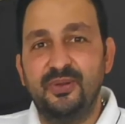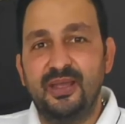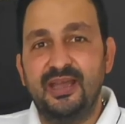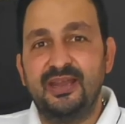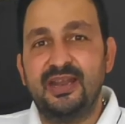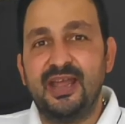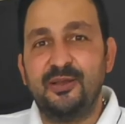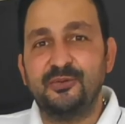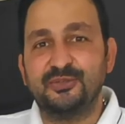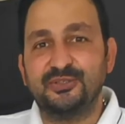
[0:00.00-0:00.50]
and
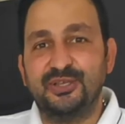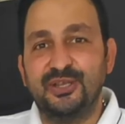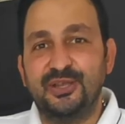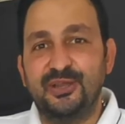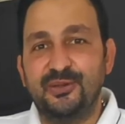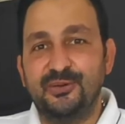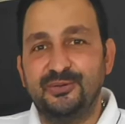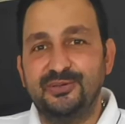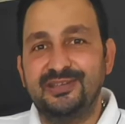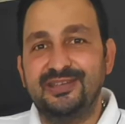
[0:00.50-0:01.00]
I will see
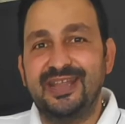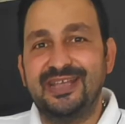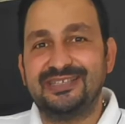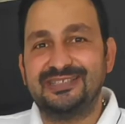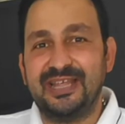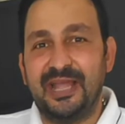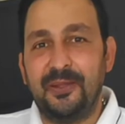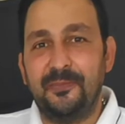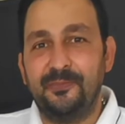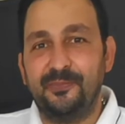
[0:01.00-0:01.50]
you next
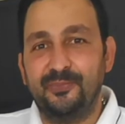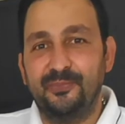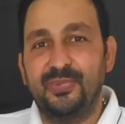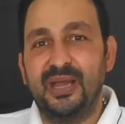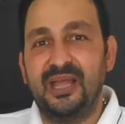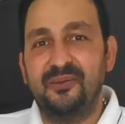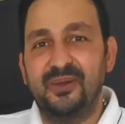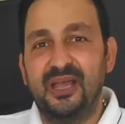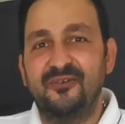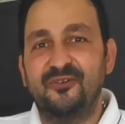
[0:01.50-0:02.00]
time.
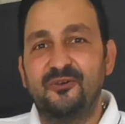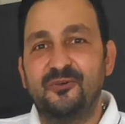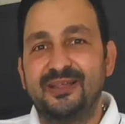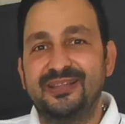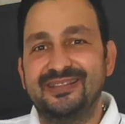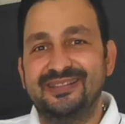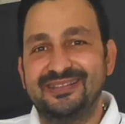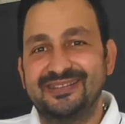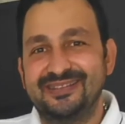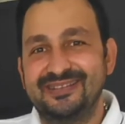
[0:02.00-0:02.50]
Bye bye
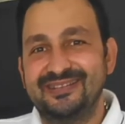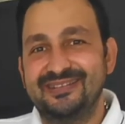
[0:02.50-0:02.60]
everyone.